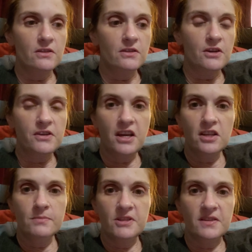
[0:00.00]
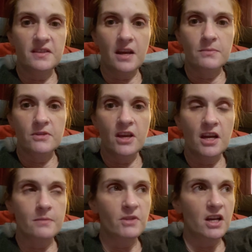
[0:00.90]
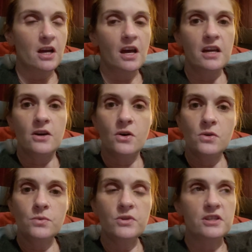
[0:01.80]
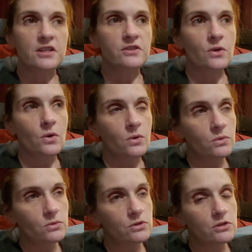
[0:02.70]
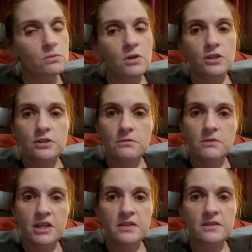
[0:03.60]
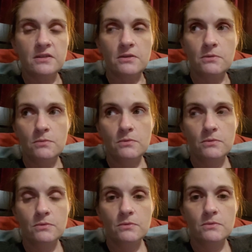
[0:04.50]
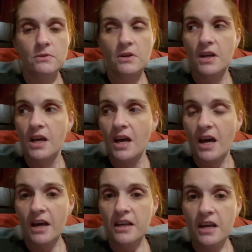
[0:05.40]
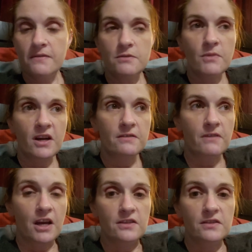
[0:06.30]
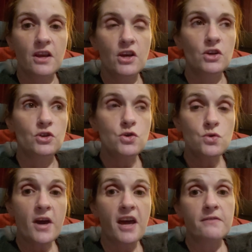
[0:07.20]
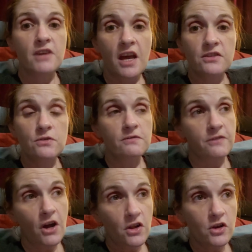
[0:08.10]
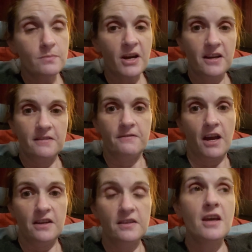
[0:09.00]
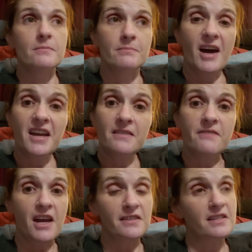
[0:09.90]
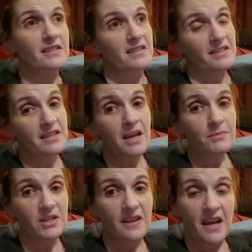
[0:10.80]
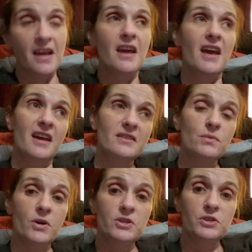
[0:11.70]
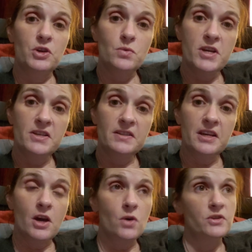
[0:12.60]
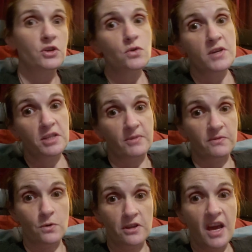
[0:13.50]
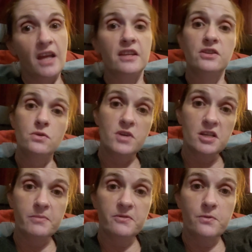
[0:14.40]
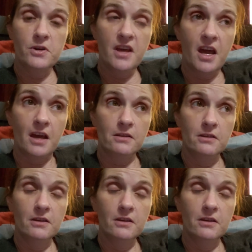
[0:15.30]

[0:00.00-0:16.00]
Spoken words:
they're telling me the same thing, I'm like, I already told you what you need to do. I gave you my advice. You have yet to follow my advice. My advice is the same today as it was 2 weeks ago, and 2 weeks before that, and 2 weeks before that.